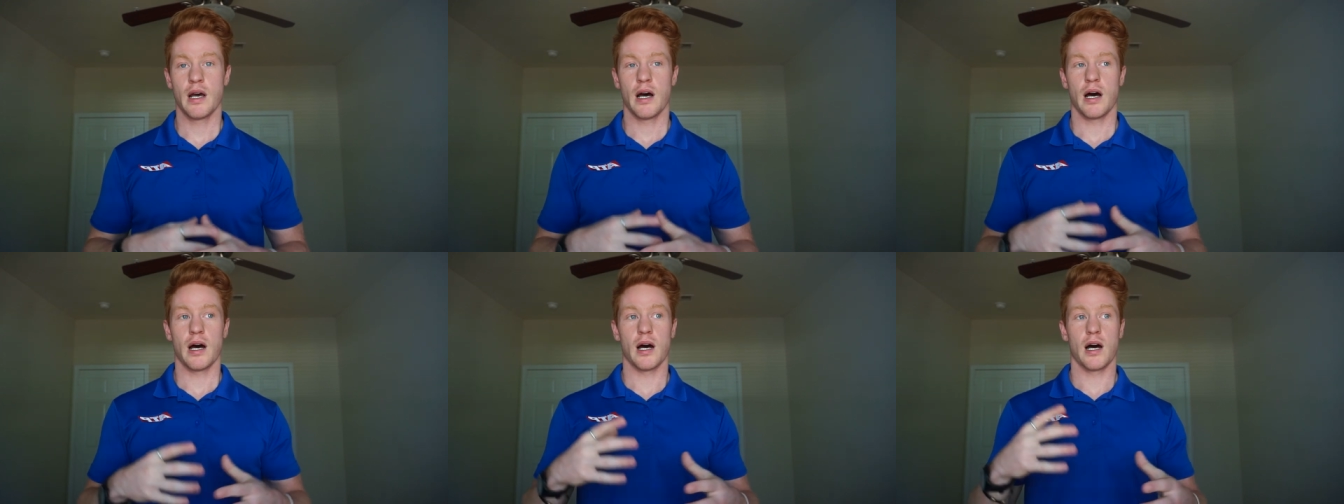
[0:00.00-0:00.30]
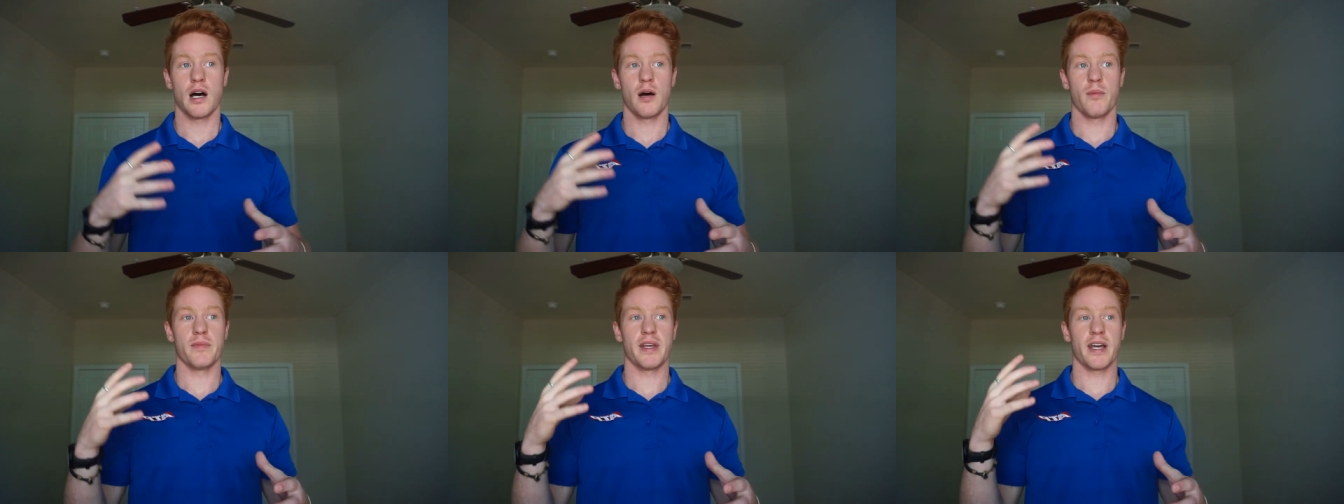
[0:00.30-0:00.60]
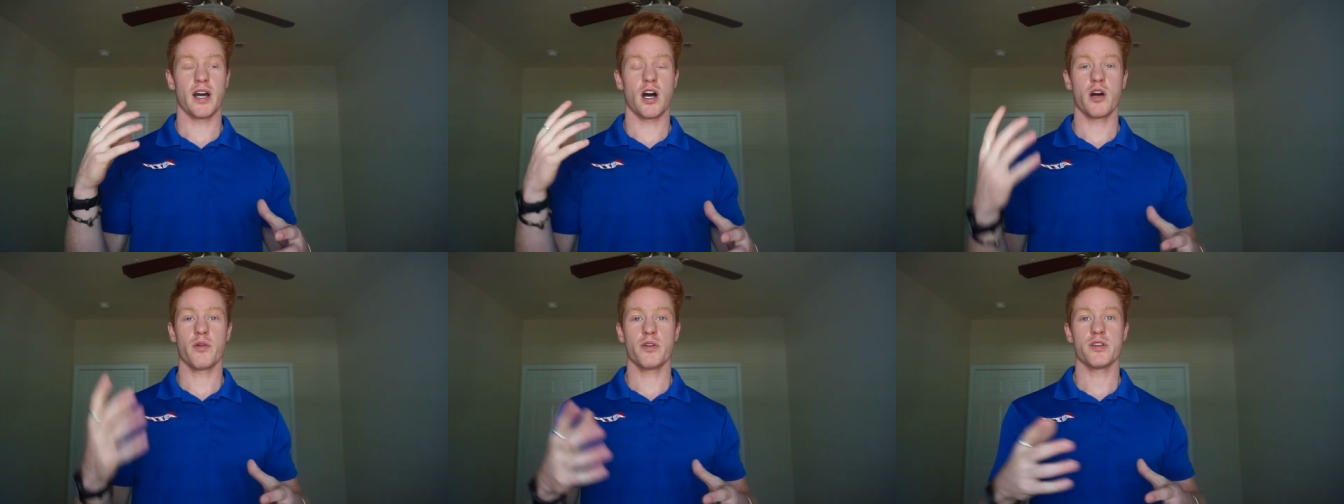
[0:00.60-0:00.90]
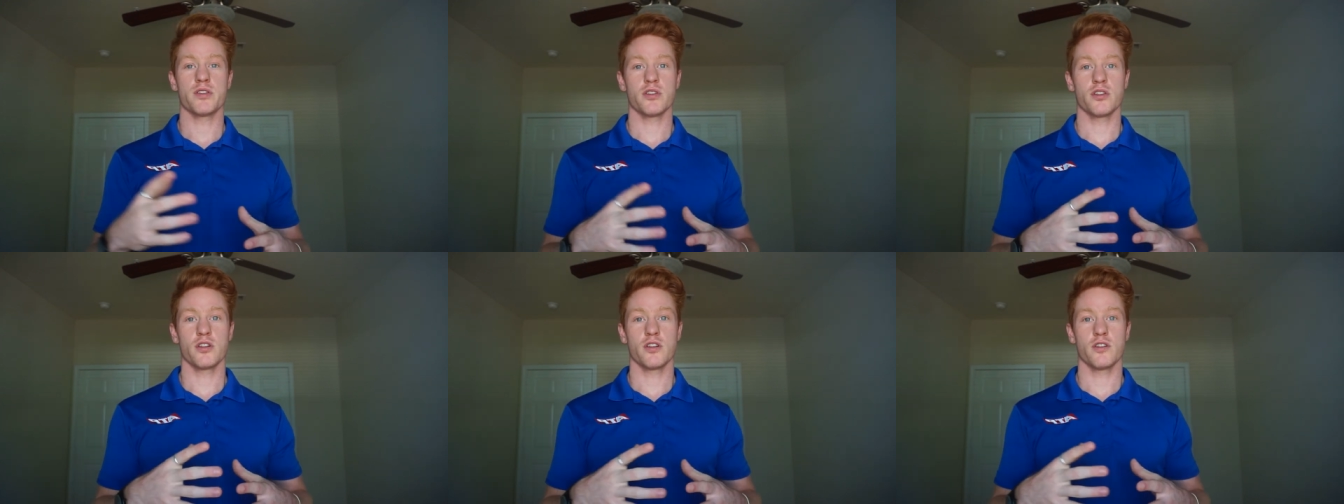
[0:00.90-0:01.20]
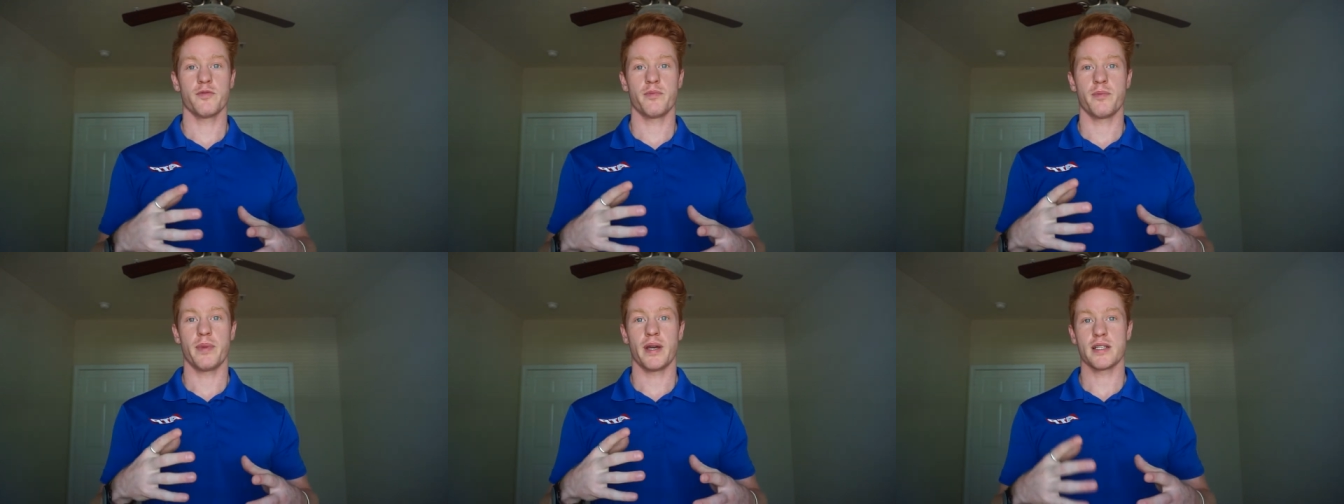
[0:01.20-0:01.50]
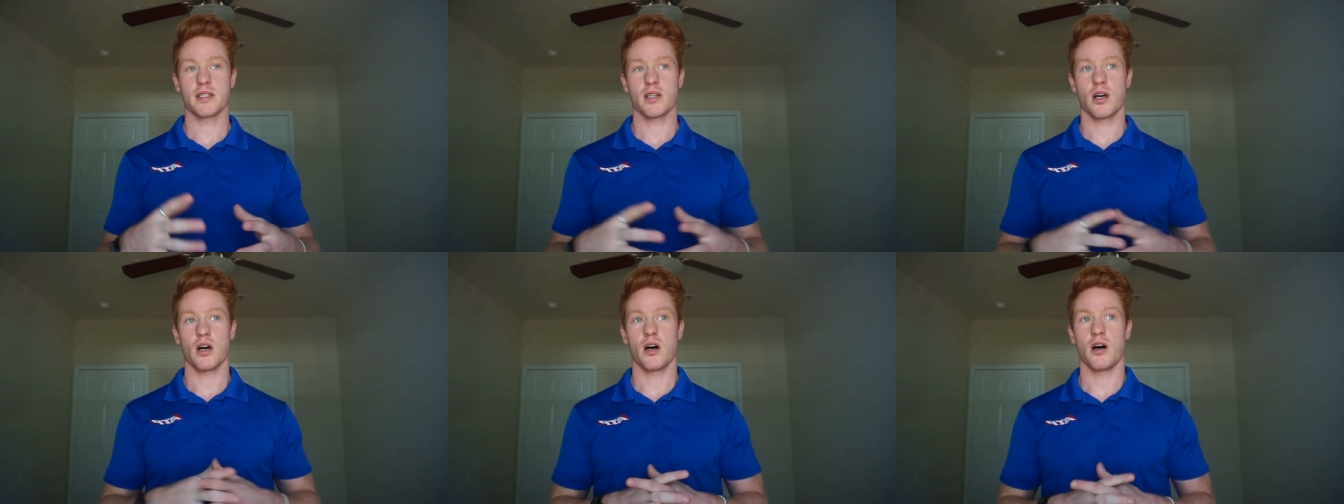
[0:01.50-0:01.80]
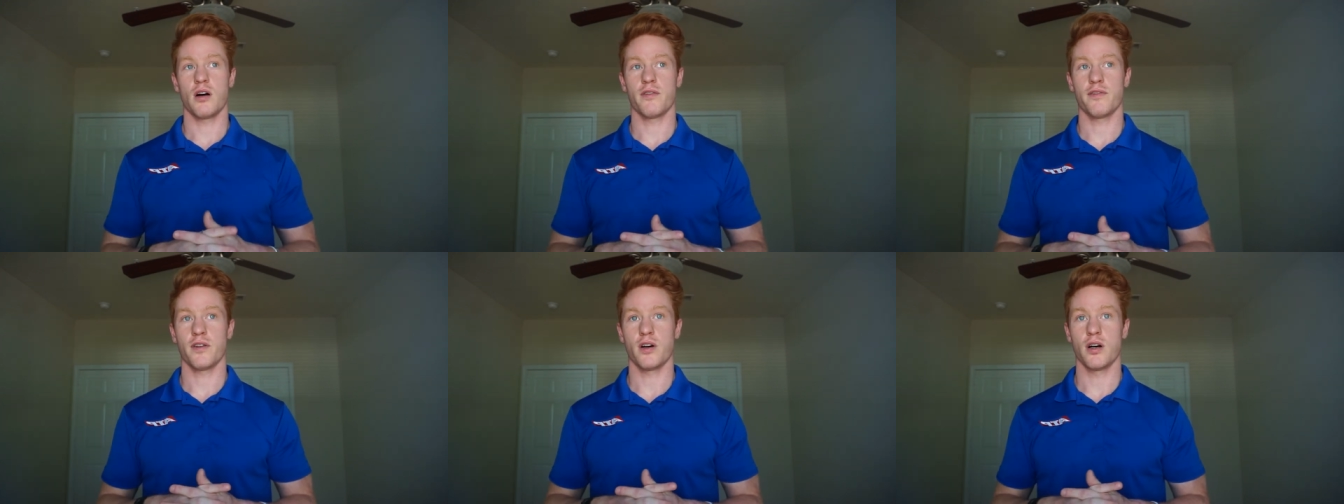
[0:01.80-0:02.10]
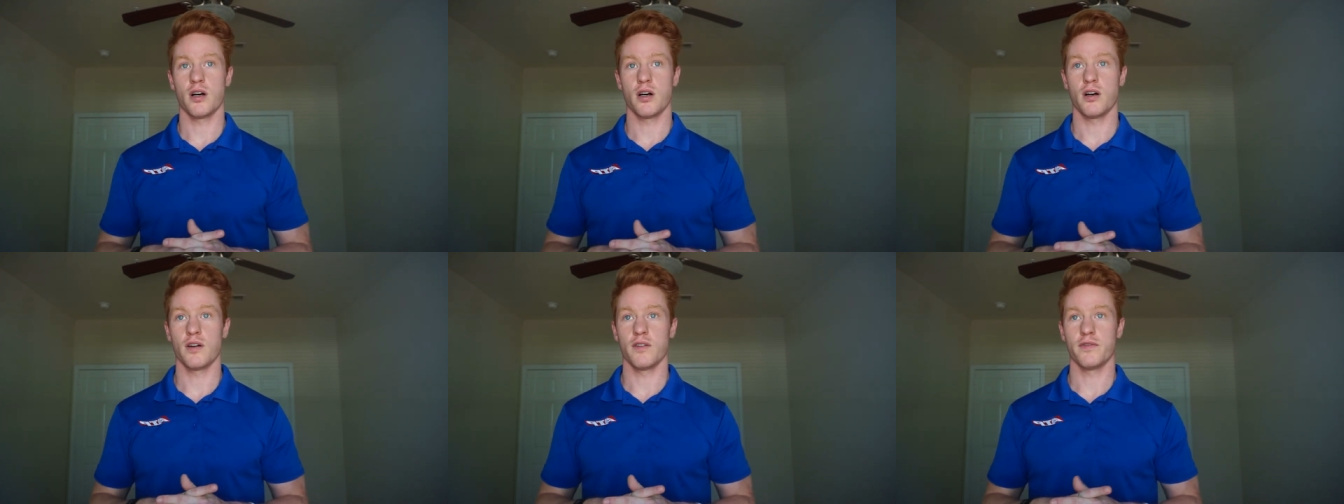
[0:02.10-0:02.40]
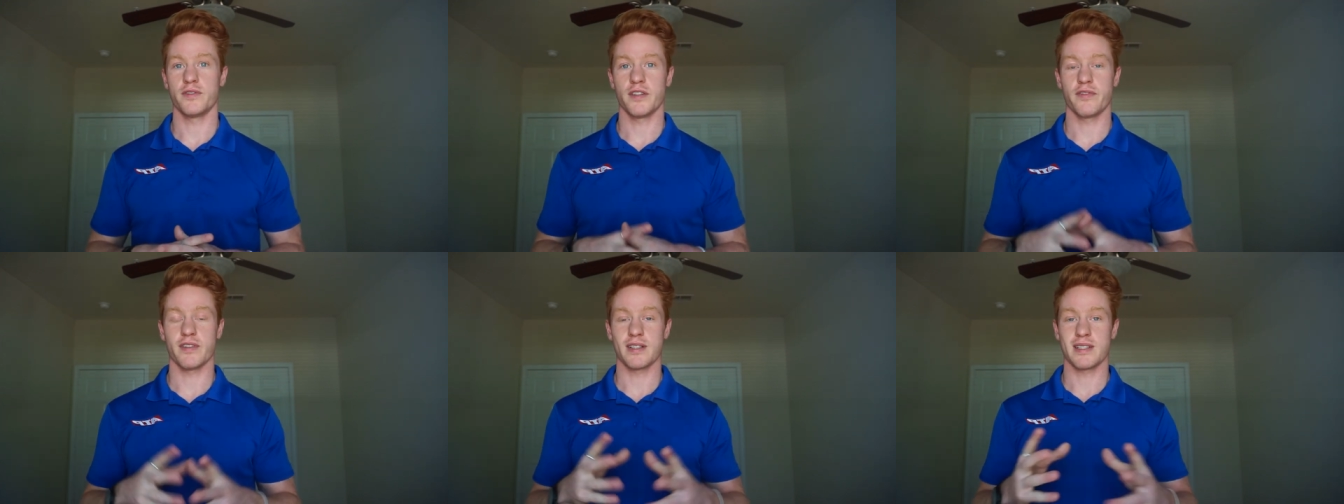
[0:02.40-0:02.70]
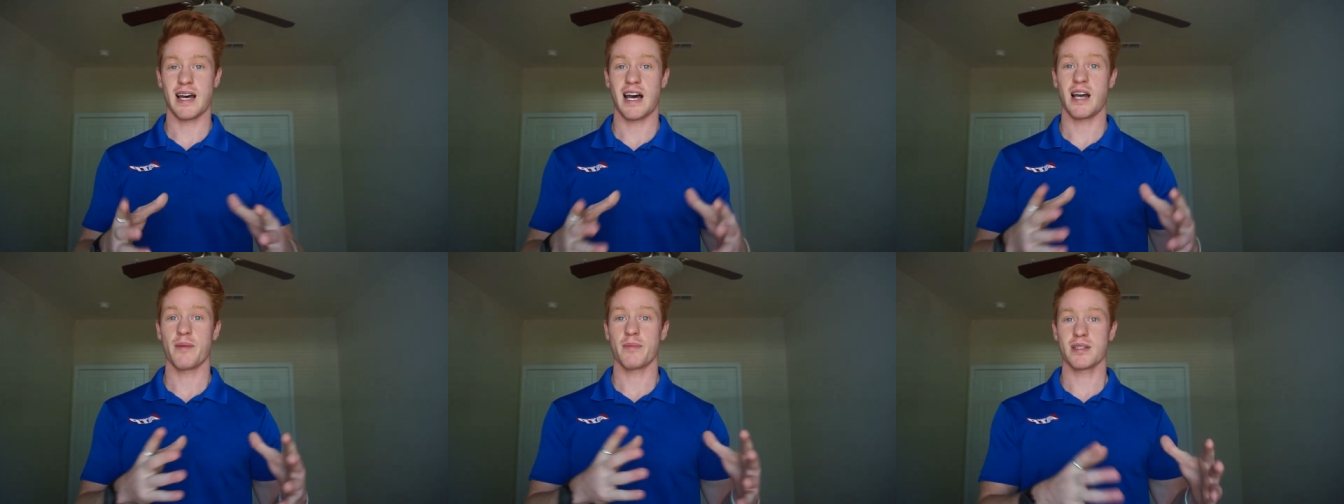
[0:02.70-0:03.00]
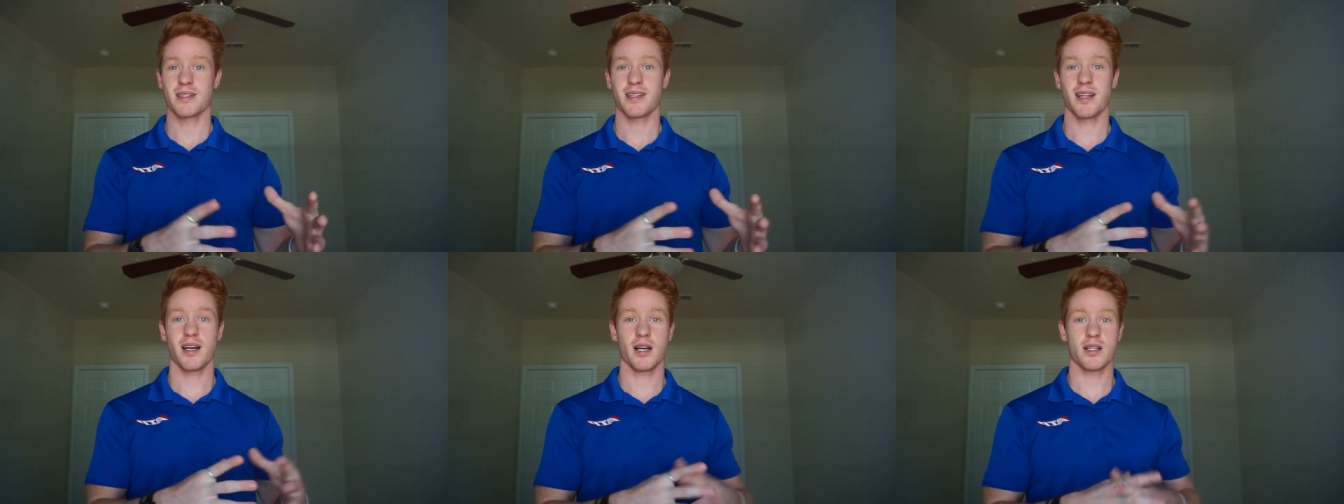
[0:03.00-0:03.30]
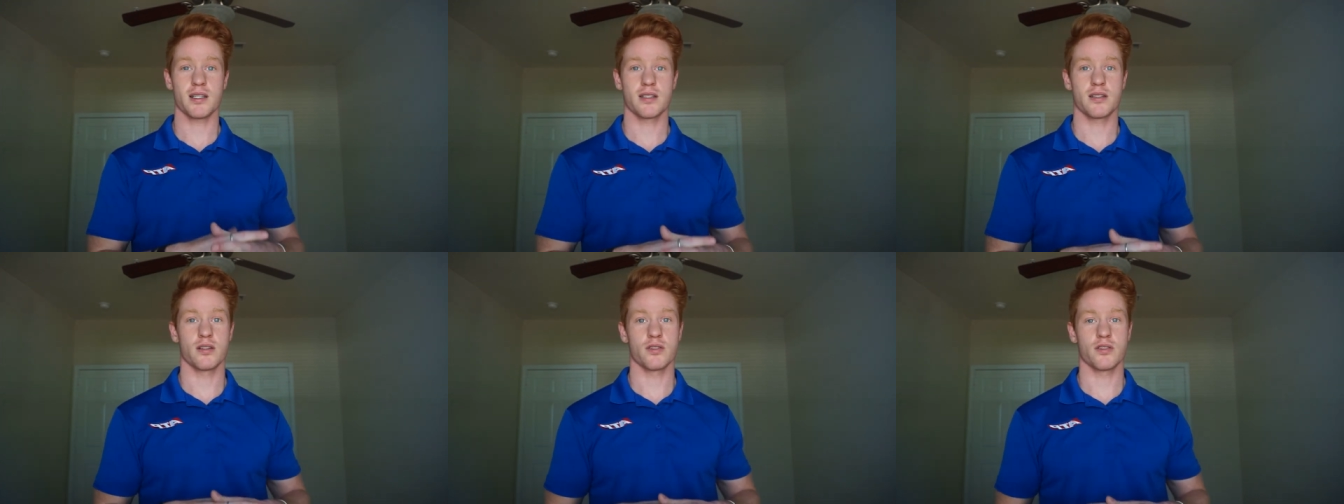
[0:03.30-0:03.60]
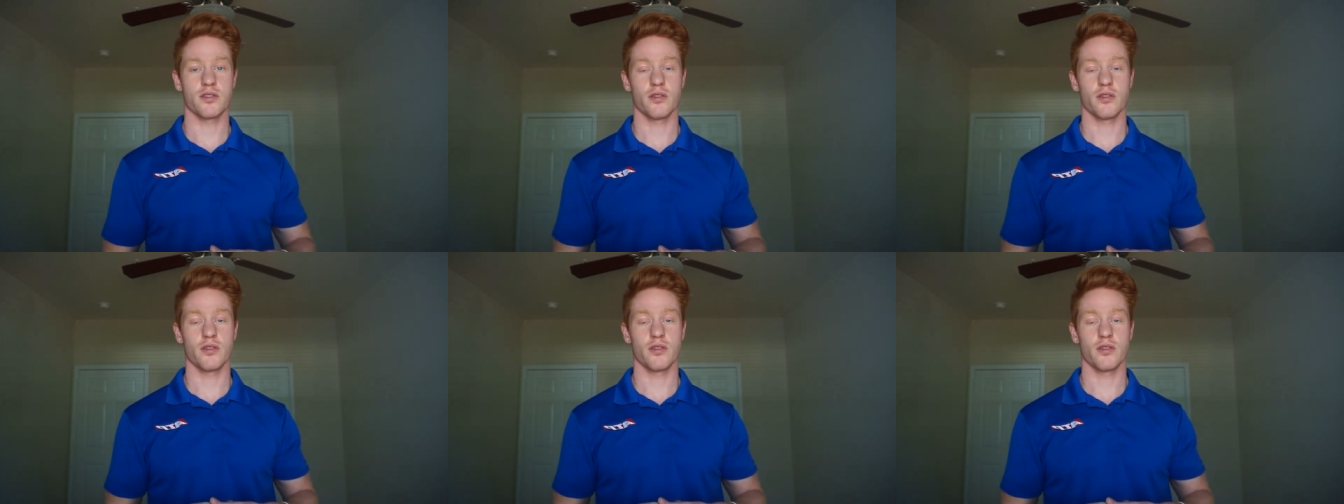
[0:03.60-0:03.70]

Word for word: Um, they are reserved based off of different time slots,